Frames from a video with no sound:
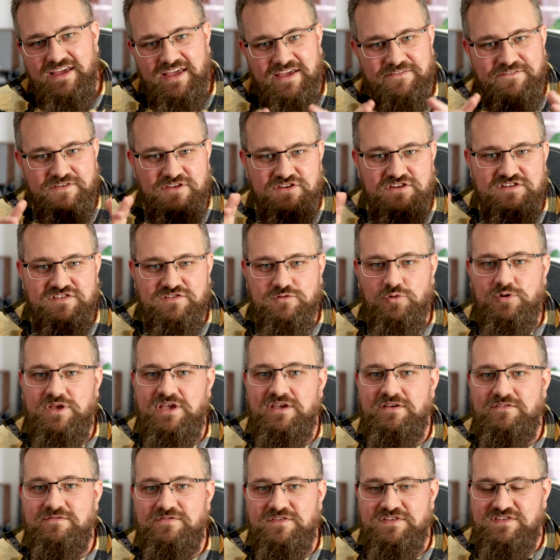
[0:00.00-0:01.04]
if you're just
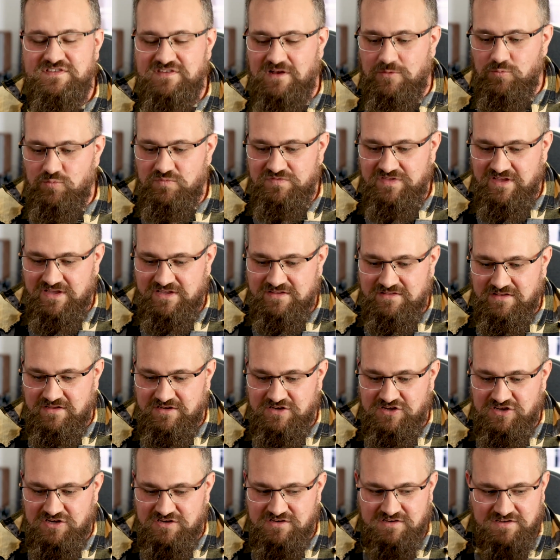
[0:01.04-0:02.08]
looking for something that
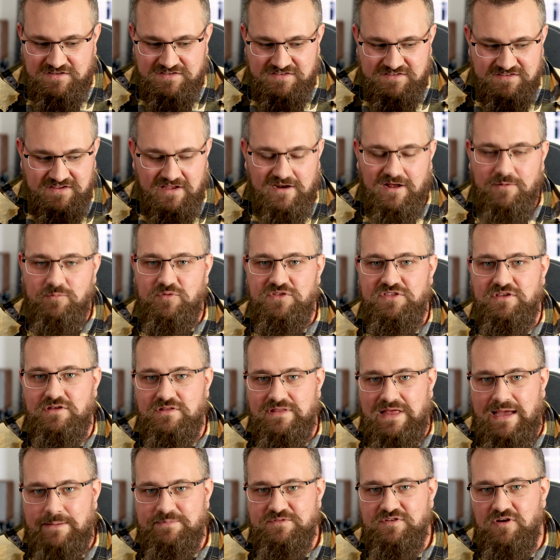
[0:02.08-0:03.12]
you can just set up with your
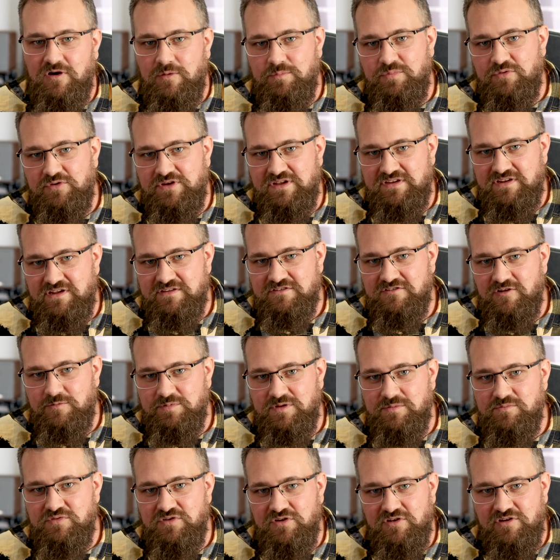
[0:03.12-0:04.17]
laptop or your desktop
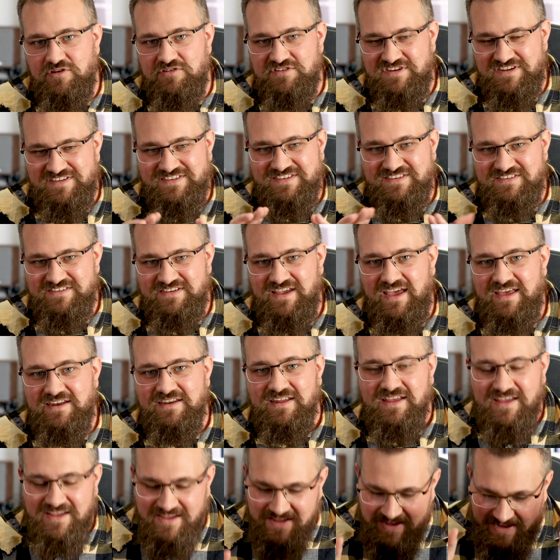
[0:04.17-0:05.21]
computer and just
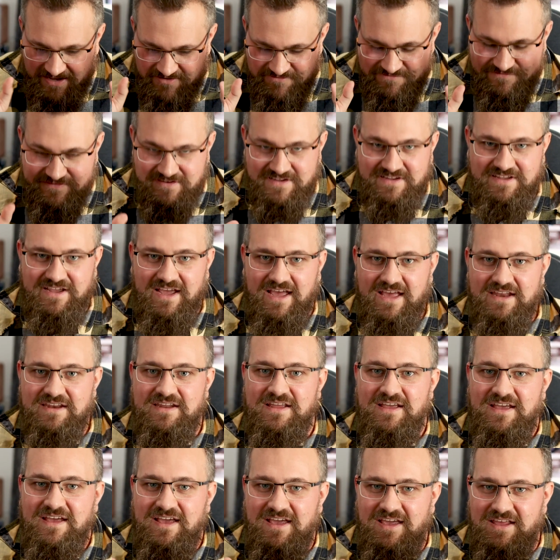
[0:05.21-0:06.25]
set and forget
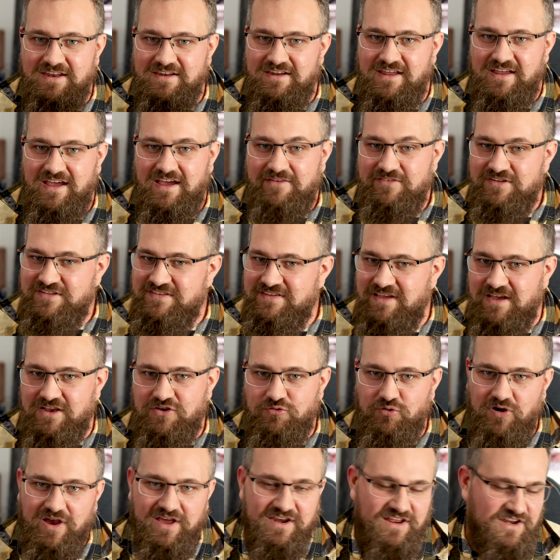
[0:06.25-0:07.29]
and have it sound
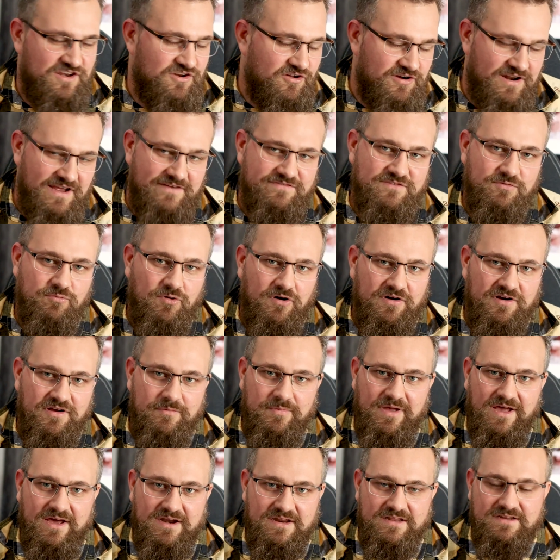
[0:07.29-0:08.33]
great and not have to worry
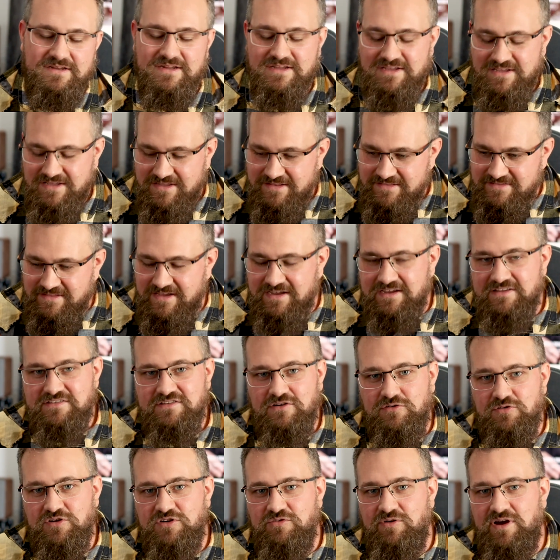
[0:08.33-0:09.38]
about it, these
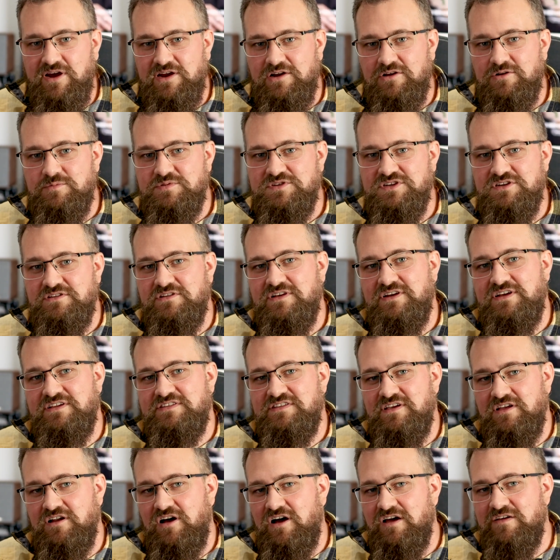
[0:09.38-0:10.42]
are a great option. Like I
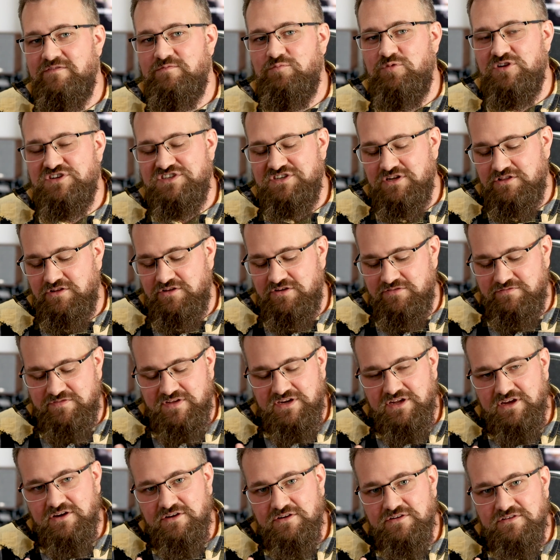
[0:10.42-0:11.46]
said, I've watched a lot of
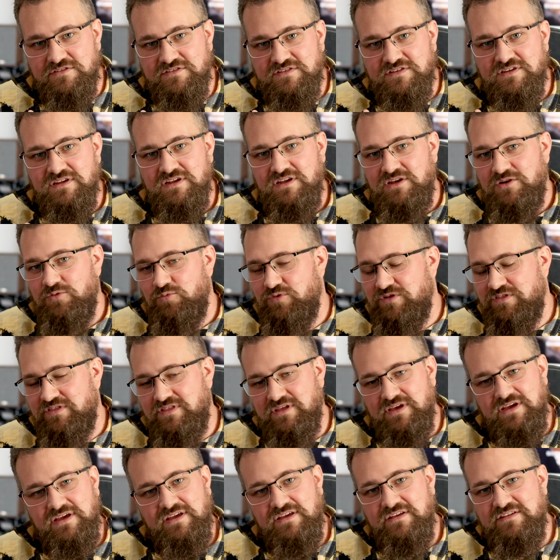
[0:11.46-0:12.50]
videos with
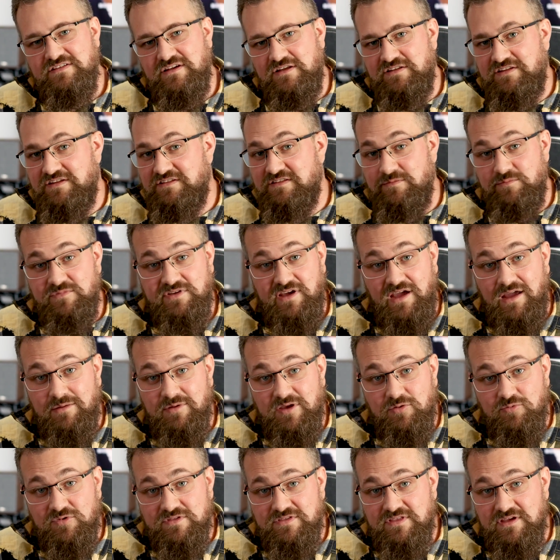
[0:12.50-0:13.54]
these. I did some
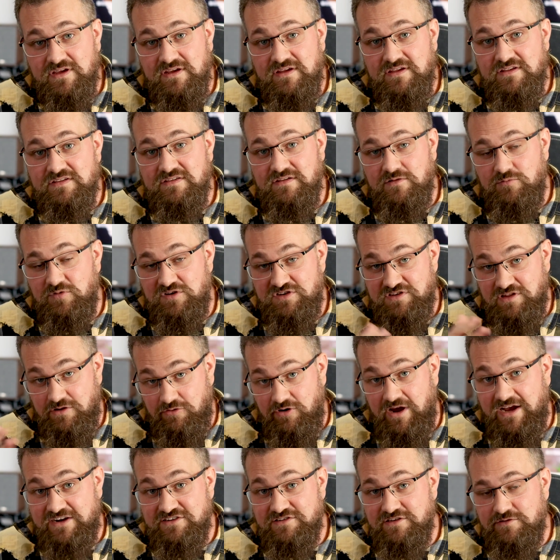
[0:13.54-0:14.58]
gaming with these, which
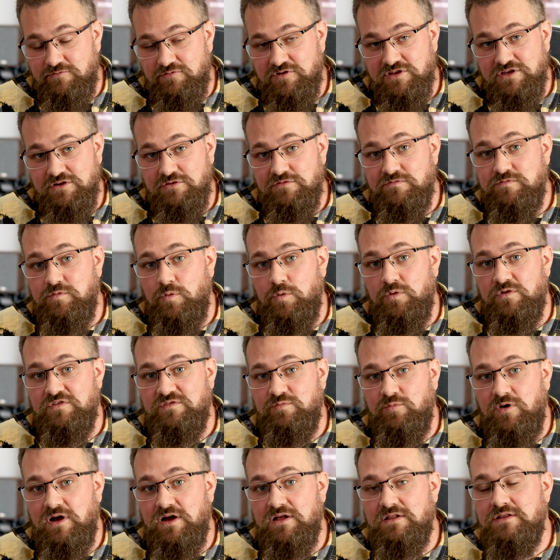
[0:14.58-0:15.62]
they're actually really good for as
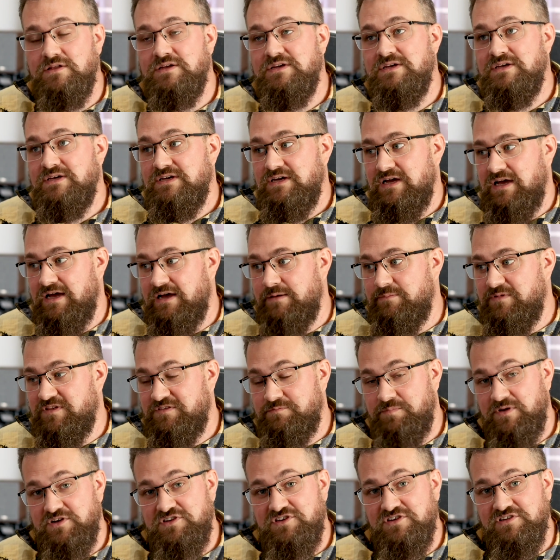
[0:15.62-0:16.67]
well,
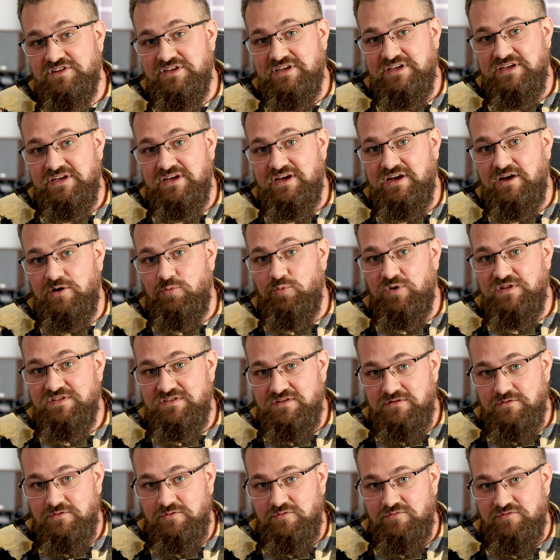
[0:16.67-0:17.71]
especially
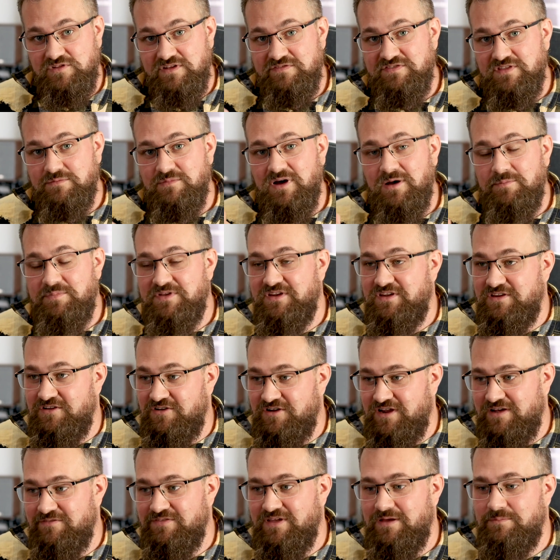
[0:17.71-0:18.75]
once you lift them up and you
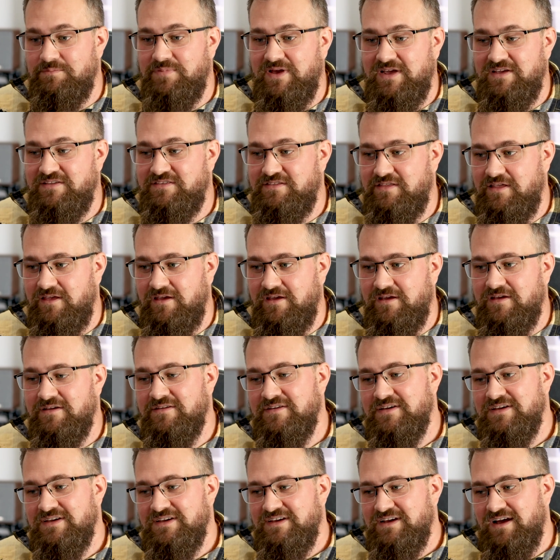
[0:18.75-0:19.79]
don't have that bass there.
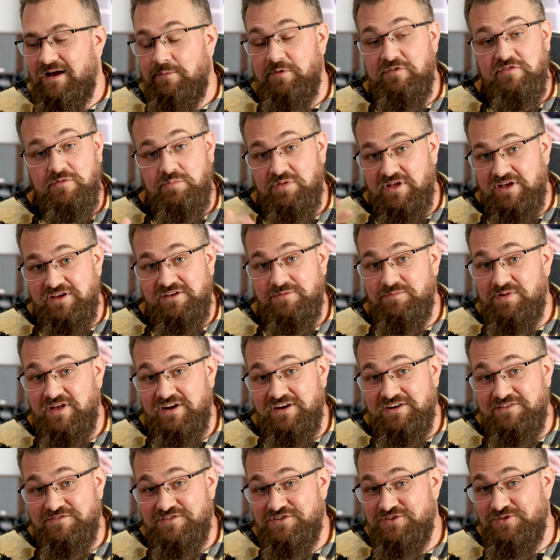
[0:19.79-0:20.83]
If you're playing
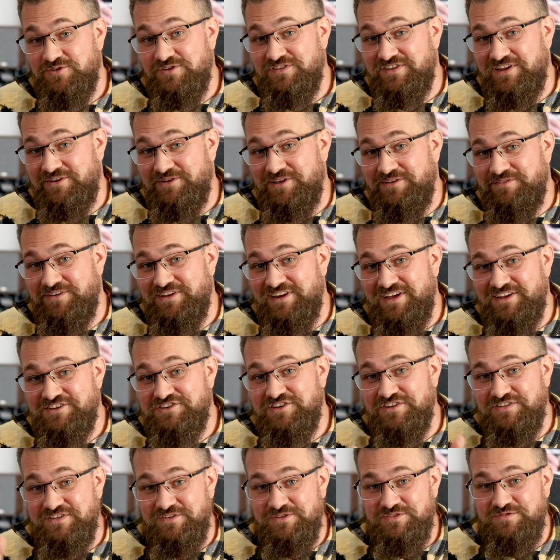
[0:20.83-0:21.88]
competitive shooters, that'll give you an edge
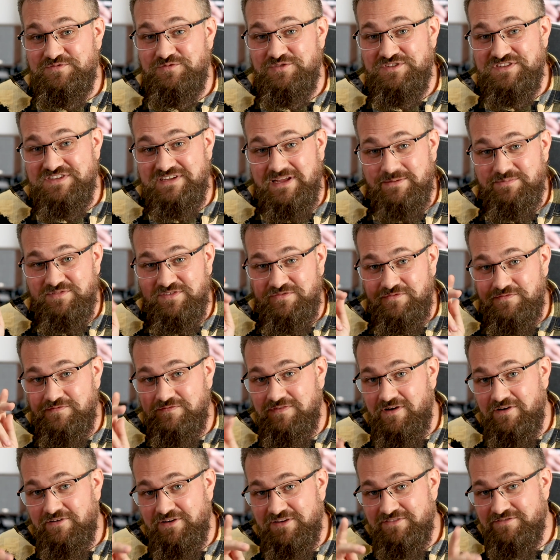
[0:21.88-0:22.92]
because those footsteps,
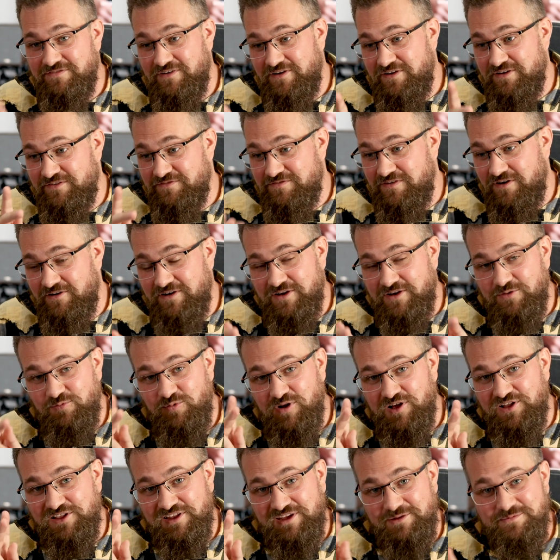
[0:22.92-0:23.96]
very, very, very
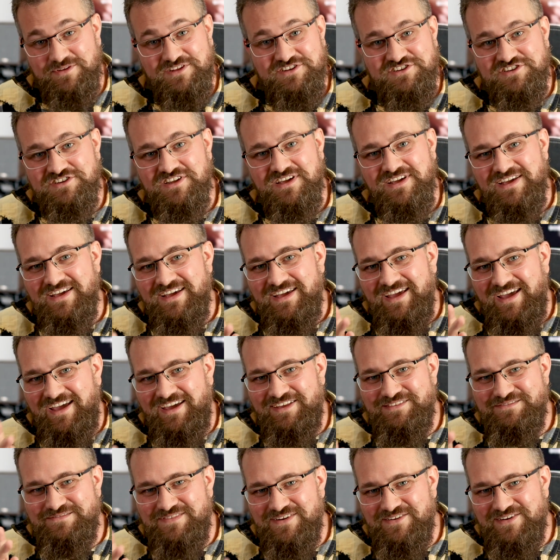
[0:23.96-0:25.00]
well imaged
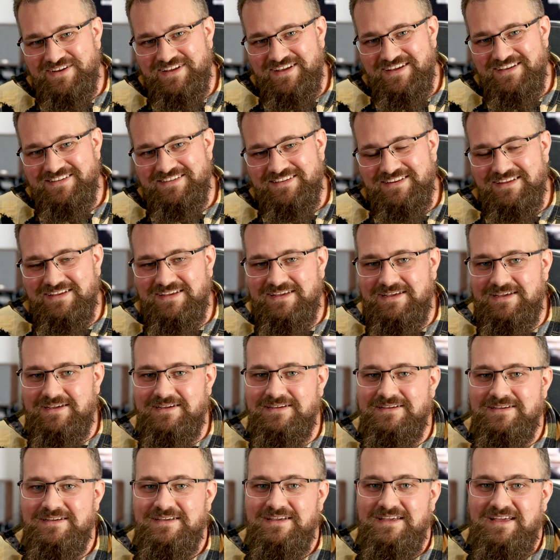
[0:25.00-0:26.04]
and very easy to hear.
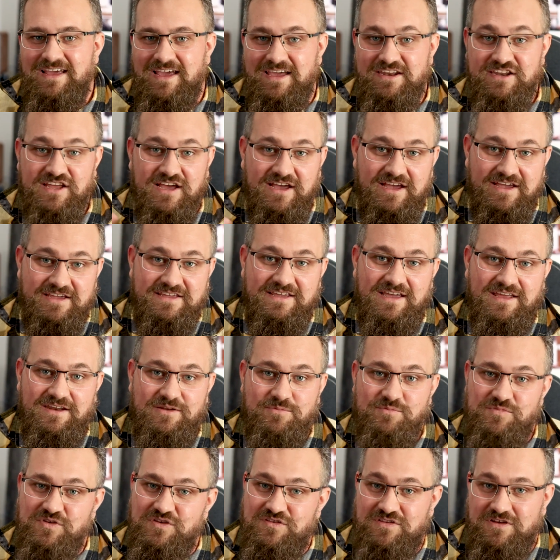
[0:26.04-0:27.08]
And again,
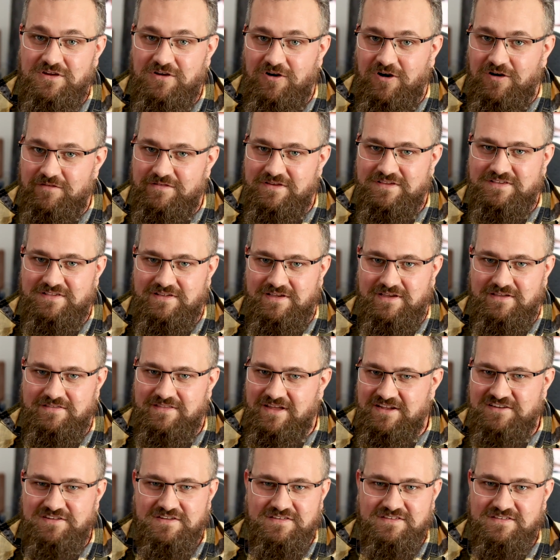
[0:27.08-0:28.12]
music, obviously,
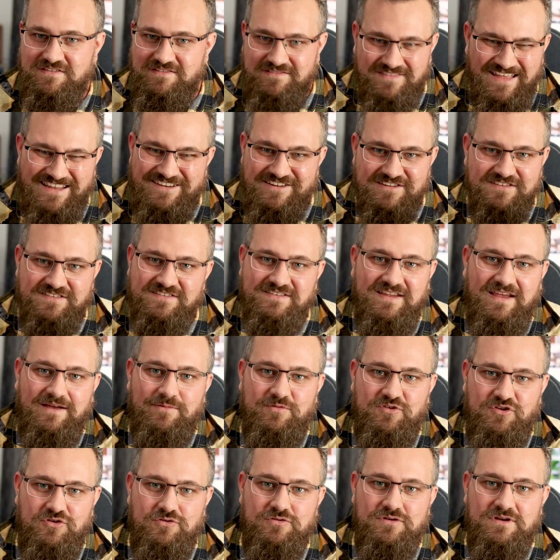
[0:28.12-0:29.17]
they just
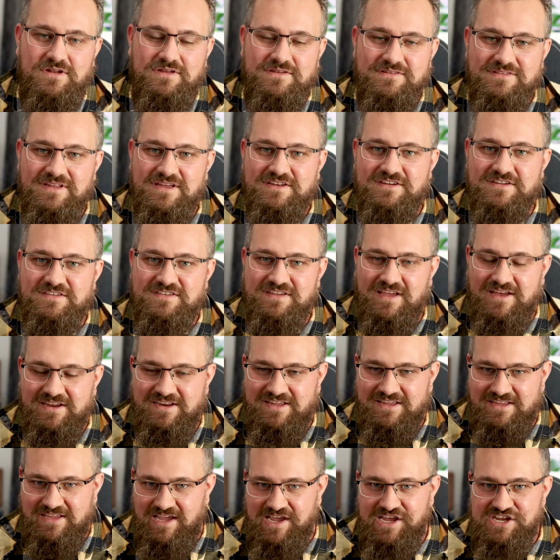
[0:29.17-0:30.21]
sound good. They just sound
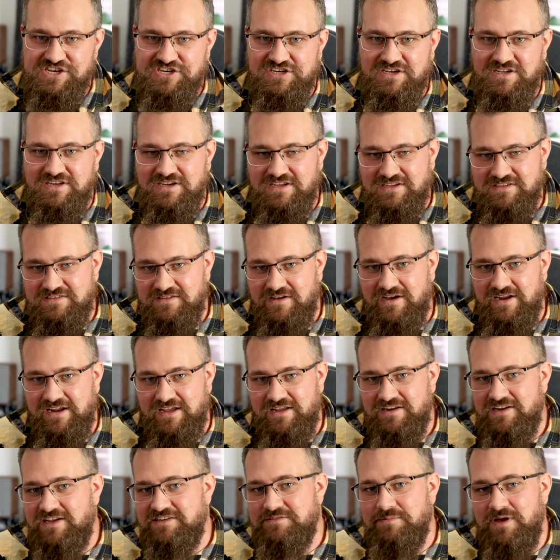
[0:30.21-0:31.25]
engaging and exciting.
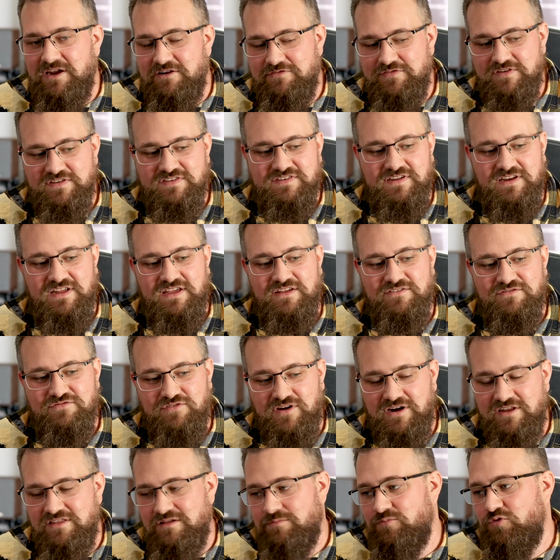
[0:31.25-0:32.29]
It doesn't matter if you're sitting in
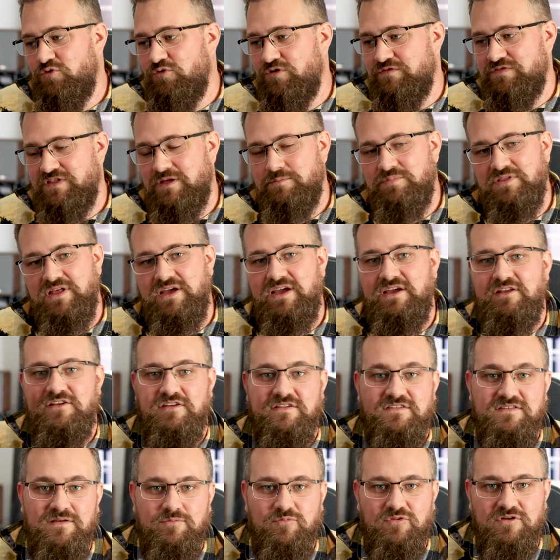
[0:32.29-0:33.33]
front of them or if they're playing and you're
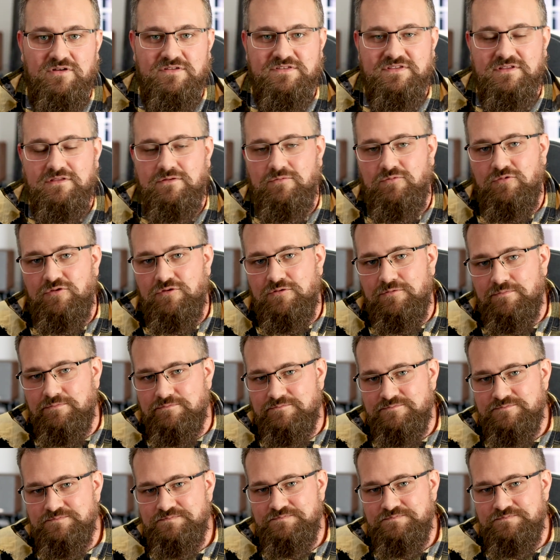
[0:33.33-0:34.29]
somewhere else in the room.